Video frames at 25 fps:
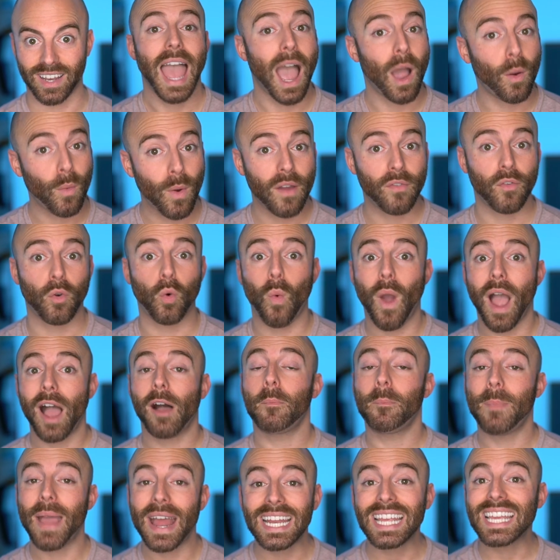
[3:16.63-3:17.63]
However,
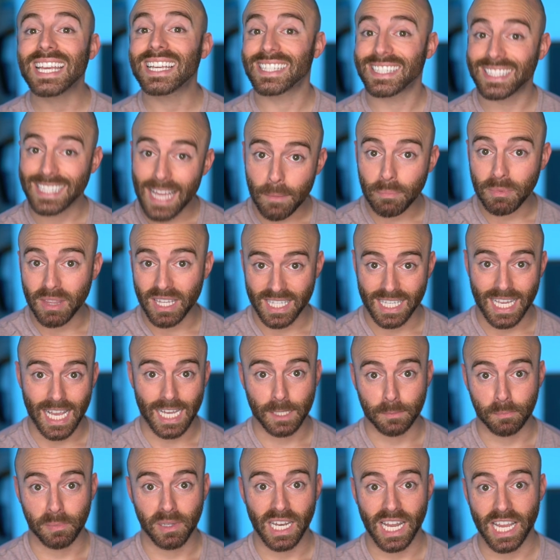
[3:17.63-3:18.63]
while many accept this
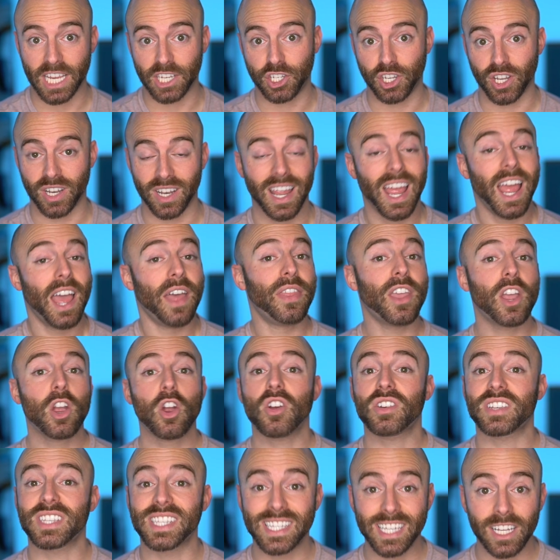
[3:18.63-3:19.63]
explanation, there
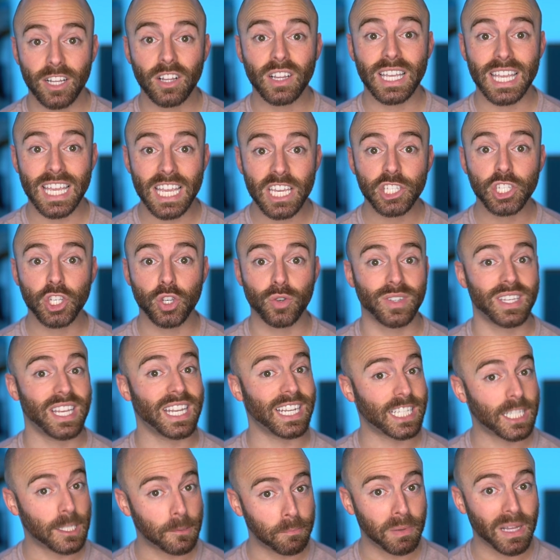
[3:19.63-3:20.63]
are still issues in
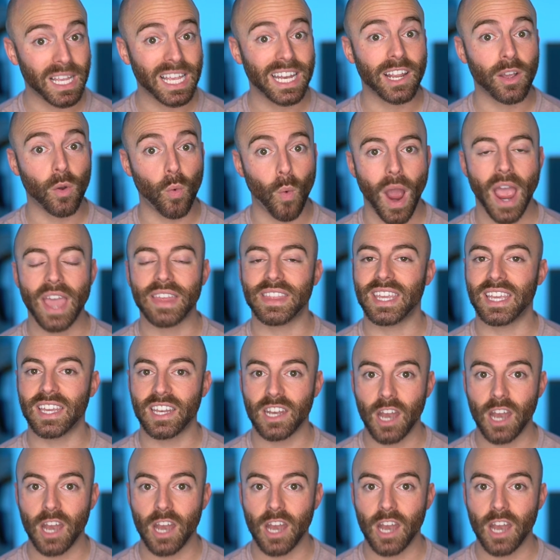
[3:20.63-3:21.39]
explaining why the